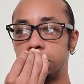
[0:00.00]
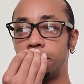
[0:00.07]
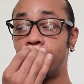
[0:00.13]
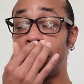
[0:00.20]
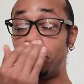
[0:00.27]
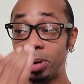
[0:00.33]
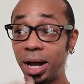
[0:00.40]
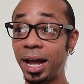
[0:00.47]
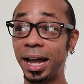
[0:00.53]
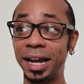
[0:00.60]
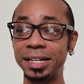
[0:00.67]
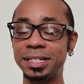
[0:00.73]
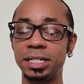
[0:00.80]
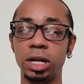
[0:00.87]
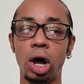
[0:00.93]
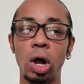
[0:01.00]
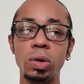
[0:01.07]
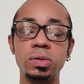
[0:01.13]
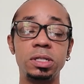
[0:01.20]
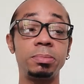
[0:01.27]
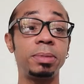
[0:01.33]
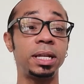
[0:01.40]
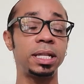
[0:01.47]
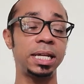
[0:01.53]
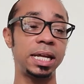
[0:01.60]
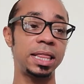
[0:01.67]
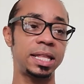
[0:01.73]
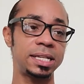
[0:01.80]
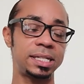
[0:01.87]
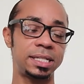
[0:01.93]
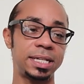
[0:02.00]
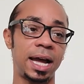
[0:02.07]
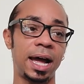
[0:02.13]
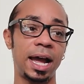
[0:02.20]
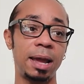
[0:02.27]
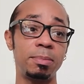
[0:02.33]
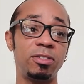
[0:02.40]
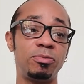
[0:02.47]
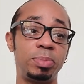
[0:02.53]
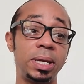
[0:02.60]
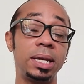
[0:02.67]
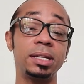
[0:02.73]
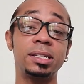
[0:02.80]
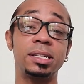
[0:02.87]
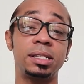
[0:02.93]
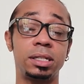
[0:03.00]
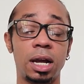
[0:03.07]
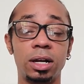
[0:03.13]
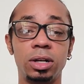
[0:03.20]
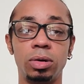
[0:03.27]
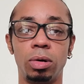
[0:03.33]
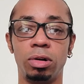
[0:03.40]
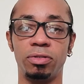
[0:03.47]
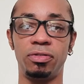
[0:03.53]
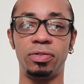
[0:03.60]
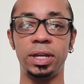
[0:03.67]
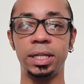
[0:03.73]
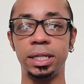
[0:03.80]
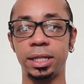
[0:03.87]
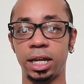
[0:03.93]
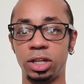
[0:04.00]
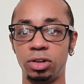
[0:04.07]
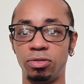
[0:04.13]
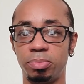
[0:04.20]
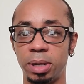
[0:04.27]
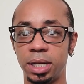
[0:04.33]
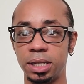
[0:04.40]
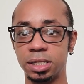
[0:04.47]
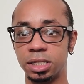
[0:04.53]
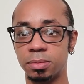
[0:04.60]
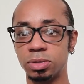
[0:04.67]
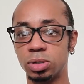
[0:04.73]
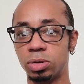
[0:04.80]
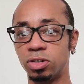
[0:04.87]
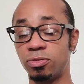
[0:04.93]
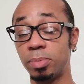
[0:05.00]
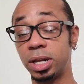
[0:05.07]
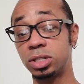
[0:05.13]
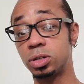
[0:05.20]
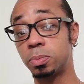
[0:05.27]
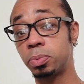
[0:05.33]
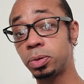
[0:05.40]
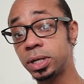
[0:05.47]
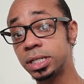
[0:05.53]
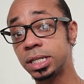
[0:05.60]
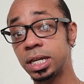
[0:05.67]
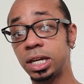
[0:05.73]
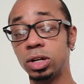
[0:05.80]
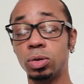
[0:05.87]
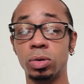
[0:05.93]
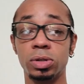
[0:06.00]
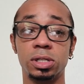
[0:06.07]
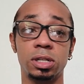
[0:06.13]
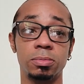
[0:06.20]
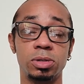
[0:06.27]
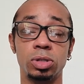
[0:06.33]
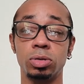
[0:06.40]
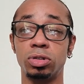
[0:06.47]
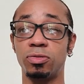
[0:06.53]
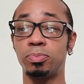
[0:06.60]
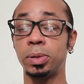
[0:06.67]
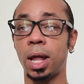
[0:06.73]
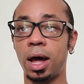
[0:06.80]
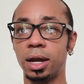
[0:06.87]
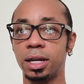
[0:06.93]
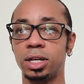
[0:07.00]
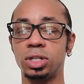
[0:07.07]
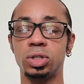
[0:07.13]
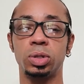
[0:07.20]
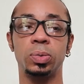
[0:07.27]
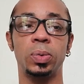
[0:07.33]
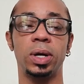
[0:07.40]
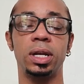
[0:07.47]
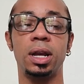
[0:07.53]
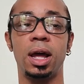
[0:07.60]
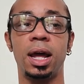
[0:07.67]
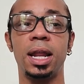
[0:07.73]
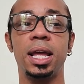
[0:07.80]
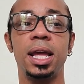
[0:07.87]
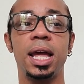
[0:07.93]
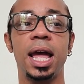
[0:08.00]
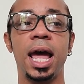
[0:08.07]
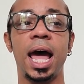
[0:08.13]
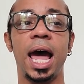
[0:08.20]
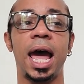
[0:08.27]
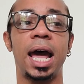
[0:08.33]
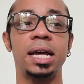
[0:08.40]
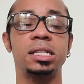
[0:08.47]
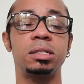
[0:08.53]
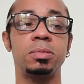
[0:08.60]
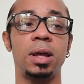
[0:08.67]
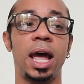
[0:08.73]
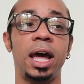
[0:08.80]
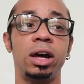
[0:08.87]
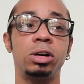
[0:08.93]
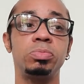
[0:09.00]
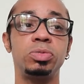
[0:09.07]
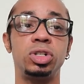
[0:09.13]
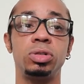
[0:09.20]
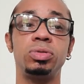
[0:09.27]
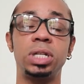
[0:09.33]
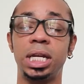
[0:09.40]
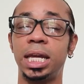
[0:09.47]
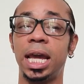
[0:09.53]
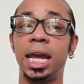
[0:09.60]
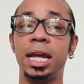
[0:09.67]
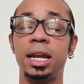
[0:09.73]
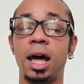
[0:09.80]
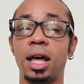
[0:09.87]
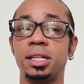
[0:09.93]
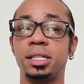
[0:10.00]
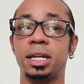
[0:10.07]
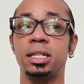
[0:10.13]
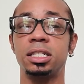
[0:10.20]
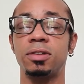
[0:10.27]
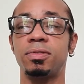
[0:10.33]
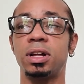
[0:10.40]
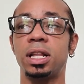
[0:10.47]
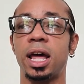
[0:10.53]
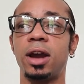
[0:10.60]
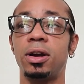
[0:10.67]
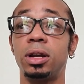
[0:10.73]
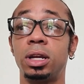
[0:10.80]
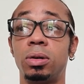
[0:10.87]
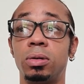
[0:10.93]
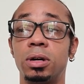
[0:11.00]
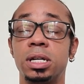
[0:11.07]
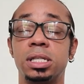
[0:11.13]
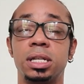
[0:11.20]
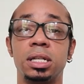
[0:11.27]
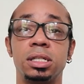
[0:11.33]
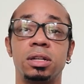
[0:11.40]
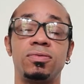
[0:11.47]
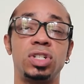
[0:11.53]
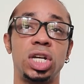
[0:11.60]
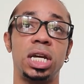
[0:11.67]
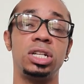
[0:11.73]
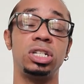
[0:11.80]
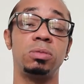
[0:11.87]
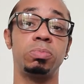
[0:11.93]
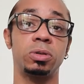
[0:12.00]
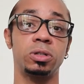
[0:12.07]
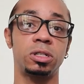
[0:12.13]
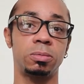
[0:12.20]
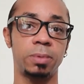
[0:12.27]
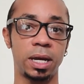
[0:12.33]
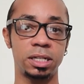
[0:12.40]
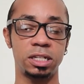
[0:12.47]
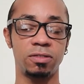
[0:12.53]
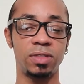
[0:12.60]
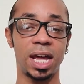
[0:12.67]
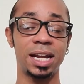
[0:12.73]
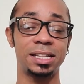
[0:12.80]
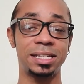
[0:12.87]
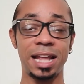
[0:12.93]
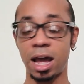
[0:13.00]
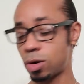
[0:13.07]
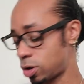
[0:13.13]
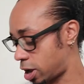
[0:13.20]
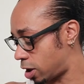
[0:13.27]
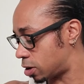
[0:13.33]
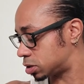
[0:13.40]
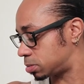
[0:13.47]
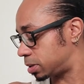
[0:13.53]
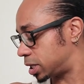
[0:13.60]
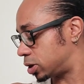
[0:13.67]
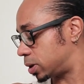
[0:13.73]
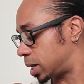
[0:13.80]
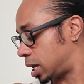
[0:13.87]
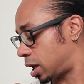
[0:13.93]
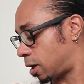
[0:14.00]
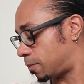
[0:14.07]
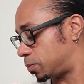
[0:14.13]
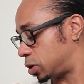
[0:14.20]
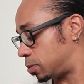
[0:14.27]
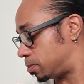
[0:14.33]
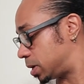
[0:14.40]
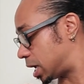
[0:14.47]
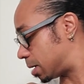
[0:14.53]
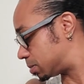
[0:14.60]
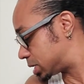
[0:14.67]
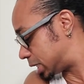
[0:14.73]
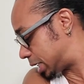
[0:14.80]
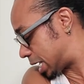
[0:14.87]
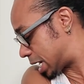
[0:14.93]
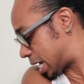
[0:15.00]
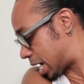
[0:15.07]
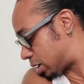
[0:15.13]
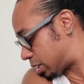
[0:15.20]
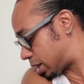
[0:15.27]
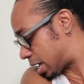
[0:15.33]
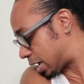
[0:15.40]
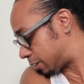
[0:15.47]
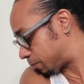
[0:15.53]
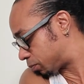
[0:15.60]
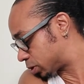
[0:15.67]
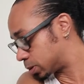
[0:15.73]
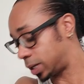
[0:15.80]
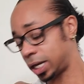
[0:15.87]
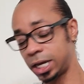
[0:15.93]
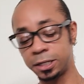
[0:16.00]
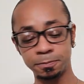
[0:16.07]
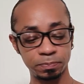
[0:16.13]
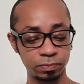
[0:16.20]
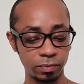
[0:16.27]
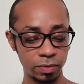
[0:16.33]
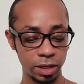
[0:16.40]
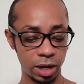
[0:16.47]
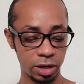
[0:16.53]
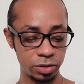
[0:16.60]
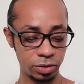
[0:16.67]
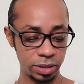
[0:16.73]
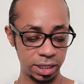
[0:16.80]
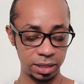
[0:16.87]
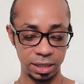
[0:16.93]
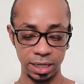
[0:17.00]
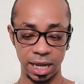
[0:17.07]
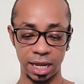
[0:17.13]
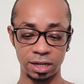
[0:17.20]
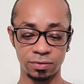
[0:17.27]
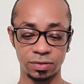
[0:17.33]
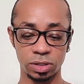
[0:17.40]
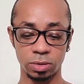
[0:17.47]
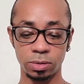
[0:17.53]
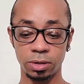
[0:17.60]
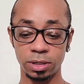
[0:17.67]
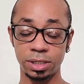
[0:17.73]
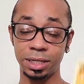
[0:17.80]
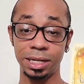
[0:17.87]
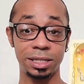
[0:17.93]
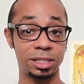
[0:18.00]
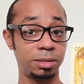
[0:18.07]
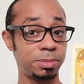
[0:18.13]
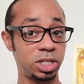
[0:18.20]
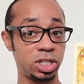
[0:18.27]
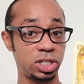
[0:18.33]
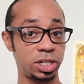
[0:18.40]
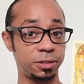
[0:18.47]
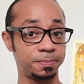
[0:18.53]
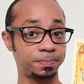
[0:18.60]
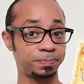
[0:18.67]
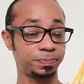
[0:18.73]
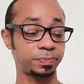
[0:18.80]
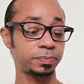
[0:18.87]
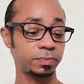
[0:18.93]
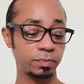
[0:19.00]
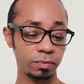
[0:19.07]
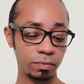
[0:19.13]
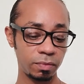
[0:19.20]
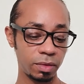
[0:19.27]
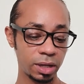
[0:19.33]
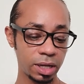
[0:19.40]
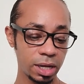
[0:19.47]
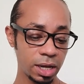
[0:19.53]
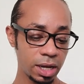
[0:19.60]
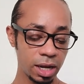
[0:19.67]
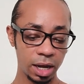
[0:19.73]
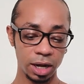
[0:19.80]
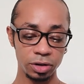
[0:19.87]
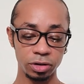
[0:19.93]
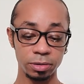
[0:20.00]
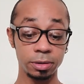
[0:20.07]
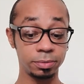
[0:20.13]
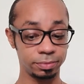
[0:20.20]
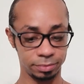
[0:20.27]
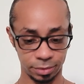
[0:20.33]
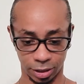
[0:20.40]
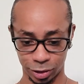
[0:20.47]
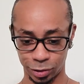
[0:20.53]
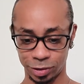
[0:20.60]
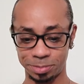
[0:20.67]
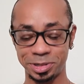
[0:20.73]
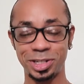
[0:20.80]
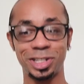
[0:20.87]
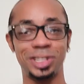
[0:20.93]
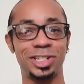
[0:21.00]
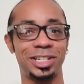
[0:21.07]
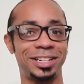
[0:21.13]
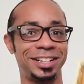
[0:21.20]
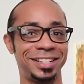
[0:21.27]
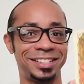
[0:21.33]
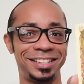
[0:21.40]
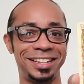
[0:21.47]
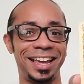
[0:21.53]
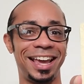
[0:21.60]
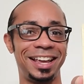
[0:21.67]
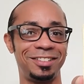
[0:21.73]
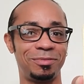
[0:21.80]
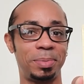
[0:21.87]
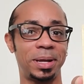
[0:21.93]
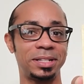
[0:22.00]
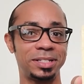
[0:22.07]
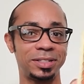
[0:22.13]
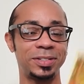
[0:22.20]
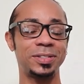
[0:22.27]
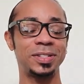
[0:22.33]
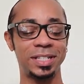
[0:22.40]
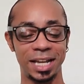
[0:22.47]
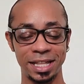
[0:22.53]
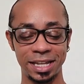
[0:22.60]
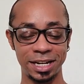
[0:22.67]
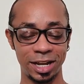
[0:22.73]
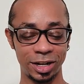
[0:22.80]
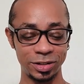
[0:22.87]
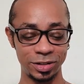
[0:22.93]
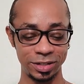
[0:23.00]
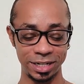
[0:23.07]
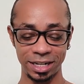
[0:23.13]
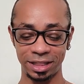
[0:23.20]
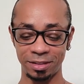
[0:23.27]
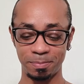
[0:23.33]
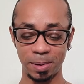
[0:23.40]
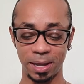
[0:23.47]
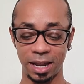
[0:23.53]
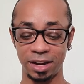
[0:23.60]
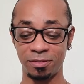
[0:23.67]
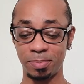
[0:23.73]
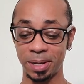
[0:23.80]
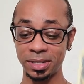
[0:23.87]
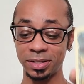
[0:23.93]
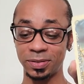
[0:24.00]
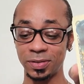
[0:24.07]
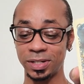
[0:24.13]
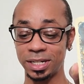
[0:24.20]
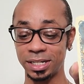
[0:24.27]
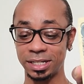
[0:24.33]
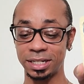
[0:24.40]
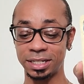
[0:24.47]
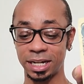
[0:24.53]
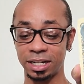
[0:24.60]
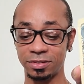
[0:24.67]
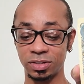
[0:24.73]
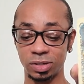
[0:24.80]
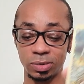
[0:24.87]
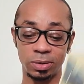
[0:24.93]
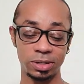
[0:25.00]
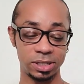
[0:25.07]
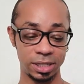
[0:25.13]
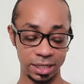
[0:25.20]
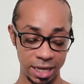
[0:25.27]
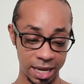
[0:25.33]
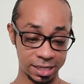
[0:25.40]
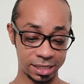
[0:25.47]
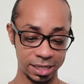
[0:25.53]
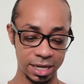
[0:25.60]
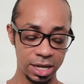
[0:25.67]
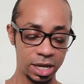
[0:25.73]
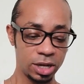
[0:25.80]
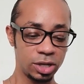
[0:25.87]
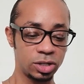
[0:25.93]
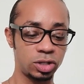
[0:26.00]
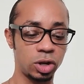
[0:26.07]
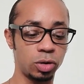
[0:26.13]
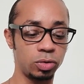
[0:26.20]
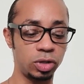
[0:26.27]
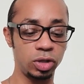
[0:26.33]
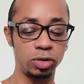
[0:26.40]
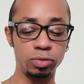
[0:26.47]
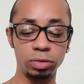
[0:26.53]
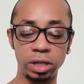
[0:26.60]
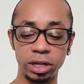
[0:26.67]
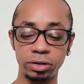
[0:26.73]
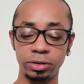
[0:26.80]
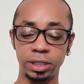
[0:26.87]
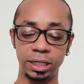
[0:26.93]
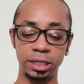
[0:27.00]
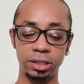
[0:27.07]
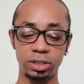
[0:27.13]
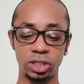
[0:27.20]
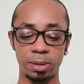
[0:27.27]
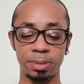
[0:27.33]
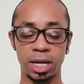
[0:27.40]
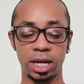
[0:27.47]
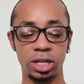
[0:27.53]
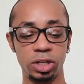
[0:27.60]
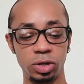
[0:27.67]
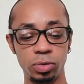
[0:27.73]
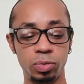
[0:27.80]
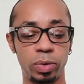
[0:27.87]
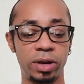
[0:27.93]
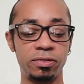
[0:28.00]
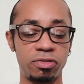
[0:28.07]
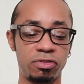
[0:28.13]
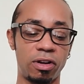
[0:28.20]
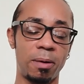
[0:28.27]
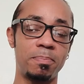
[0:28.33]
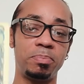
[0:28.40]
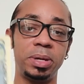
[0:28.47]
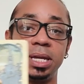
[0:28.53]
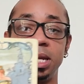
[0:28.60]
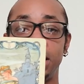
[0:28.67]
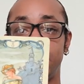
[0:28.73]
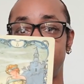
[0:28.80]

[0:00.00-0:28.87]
but ultimately, this time of being stuck or feeling like you've been in some sort of mental prison or some sort of blockage or whatnot has helped you to gain a sense of clarity or a sense of change in perspective that is now ultimately going to help you be able to get out of that. Okay. Underneath the Eight of Swords is the Magician. Under the, under the magician is the eight of pentacles. And then underneath the eight of pentacles is the 10 of swords. Yes. So you literally, Gemini, you went from being